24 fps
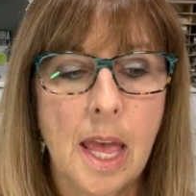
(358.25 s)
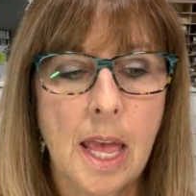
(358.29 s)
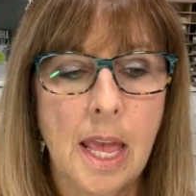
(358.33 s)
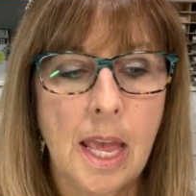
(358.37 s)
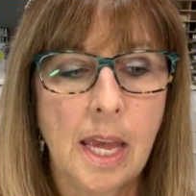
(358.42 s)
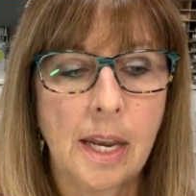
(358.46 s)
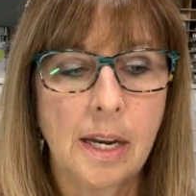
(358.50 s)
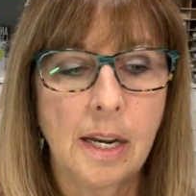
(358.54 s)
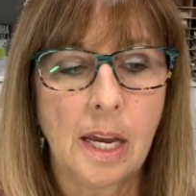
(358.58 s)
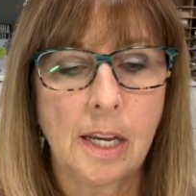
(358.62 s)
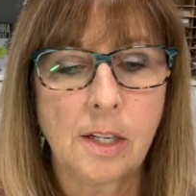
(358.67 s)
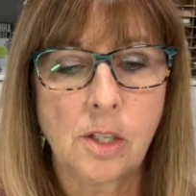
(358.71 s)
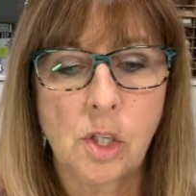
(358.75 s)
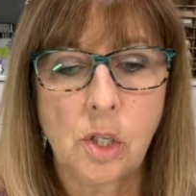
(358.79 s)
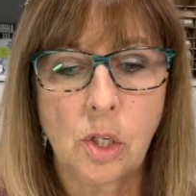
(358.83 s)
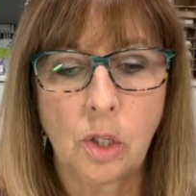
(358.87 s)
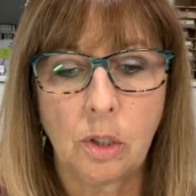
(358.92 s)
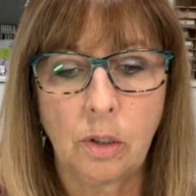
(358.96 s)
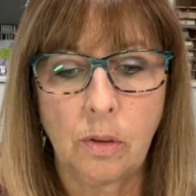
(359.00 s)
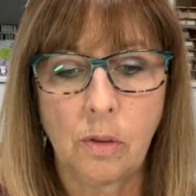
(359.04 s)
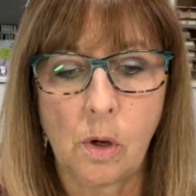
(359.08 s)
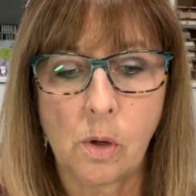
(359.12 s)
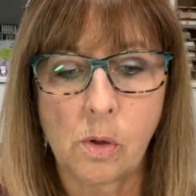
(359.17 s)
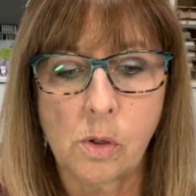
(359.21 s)
And I
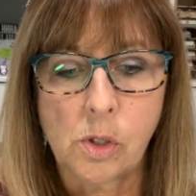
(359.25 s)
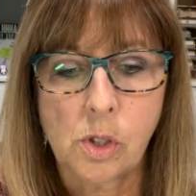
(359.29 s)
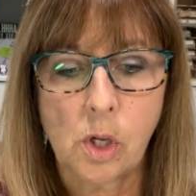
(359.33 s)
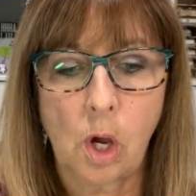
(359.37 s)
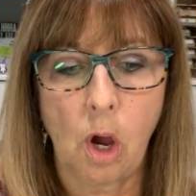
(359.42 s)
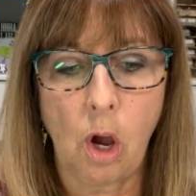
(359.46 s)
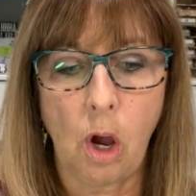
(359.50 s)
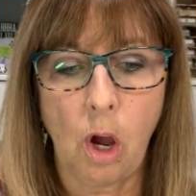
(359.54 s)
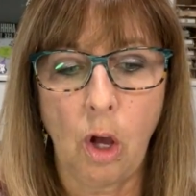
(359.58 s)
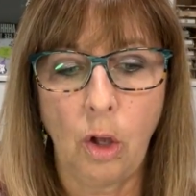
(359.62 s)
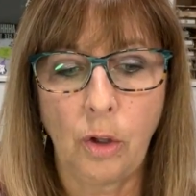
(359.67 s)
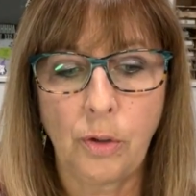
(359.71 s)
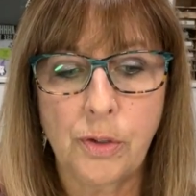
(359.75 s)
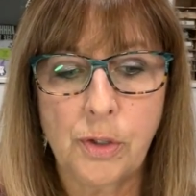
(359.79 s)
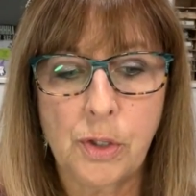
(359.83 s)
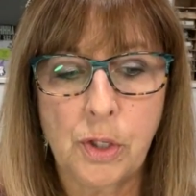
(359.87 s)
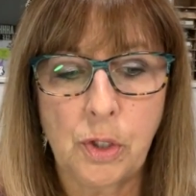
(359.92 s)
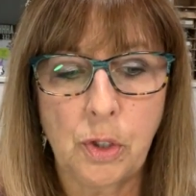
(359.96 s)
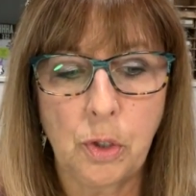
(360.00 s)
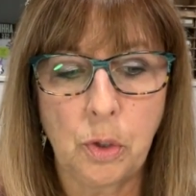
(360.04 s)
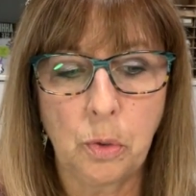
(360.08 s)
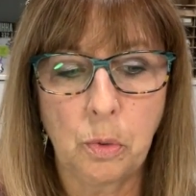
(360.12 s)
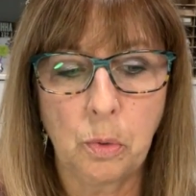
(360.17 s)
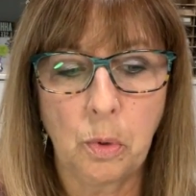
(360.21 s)
took those all
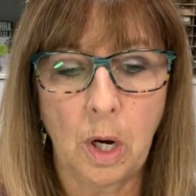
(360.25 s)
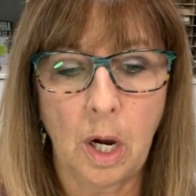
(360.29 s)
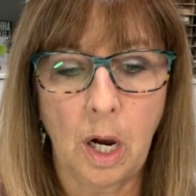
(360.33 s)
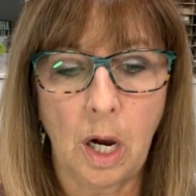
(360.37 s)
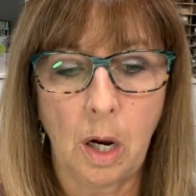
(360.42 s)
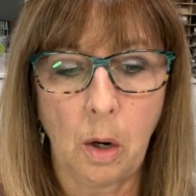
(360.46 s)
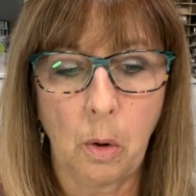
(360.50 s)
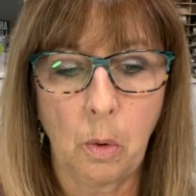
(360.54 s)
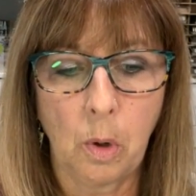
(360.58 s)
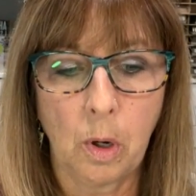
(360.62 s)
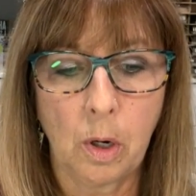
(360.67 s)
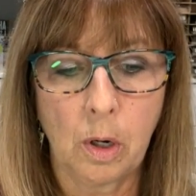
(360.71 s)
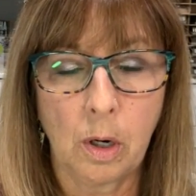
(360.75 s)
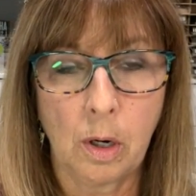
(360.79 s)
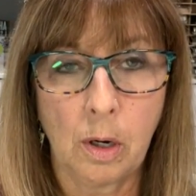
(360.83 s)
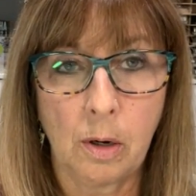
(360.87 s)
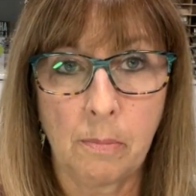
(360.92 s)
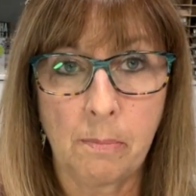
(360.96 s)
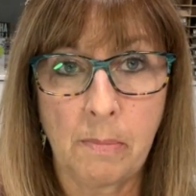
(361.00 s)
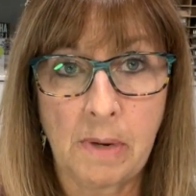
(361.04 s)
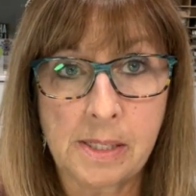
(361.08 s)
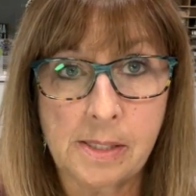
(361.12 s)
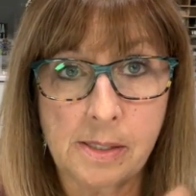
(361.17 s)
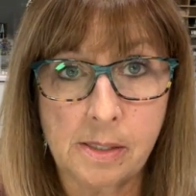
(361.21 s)
to
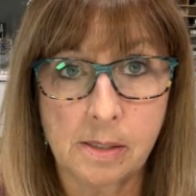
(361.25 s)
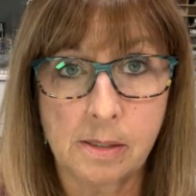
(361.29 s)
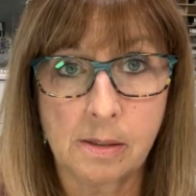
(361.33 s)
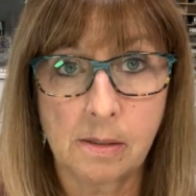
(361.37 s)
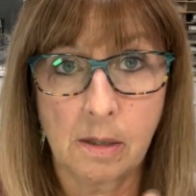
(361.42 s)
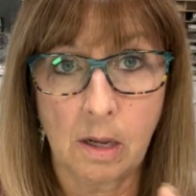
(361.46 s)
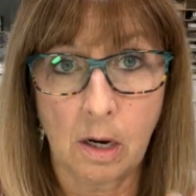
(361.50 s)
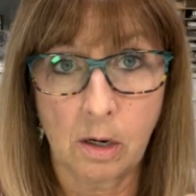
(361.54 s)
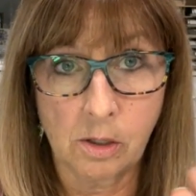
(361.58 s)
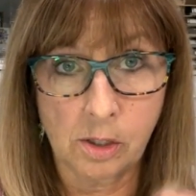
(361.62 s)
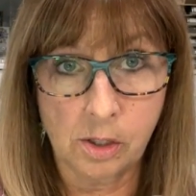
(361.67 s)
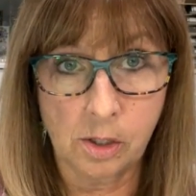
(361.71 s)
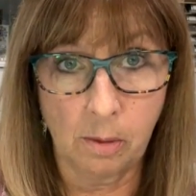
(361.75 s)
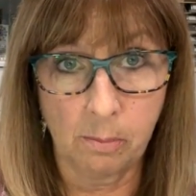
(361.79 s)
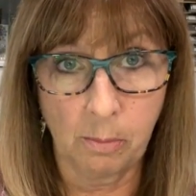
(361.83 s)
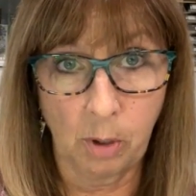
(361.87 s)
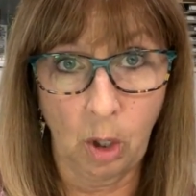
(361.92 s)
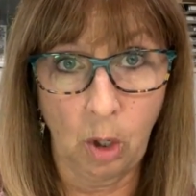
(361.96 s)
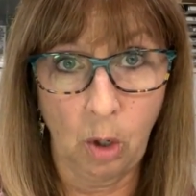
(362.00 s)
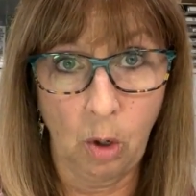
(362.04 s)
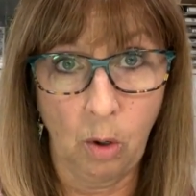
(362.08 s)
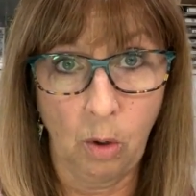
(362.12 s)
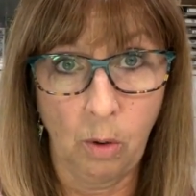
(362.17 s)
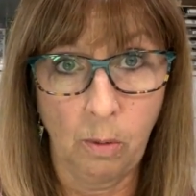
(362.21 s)
our
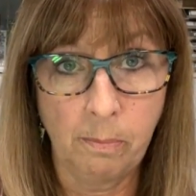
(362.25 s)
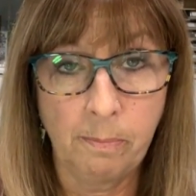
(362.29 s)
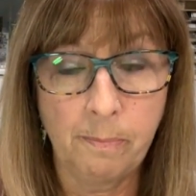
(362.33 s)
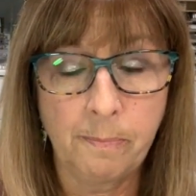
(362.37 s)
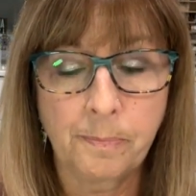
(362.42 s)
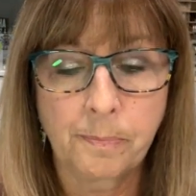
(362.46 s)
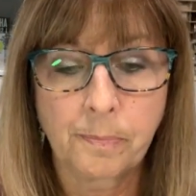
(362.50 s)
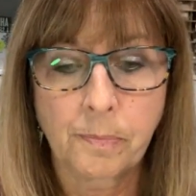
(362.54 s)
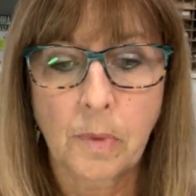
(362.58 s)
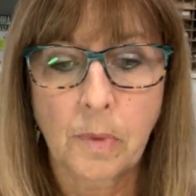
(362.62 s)
summer home,